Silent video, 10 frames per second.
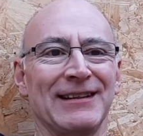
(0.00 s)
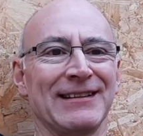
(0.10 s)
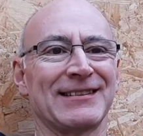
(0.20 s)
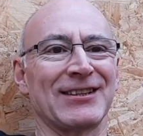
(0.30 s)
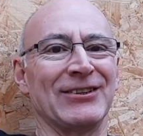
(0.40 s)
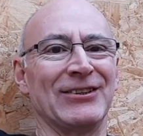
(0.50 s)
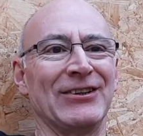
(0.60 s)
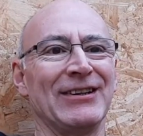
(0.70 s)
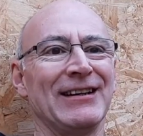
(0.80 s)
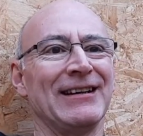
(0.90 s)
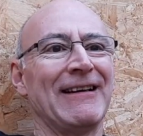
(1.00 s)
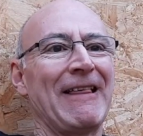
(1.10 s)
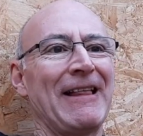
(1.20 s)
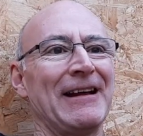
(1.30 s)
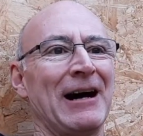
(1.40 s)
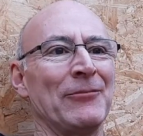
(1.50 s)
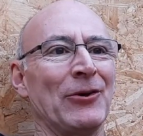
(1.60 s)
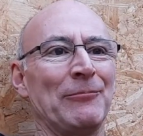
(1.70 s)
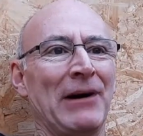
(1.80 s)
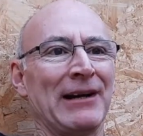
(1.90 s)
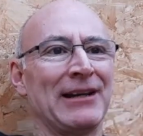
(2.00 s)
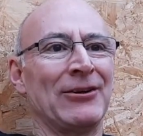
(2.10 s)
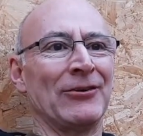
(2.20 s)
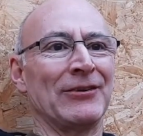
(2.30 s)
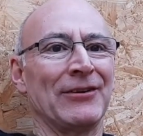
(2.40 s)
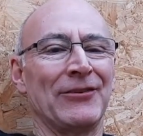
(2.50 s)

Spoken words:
So I'm not banking on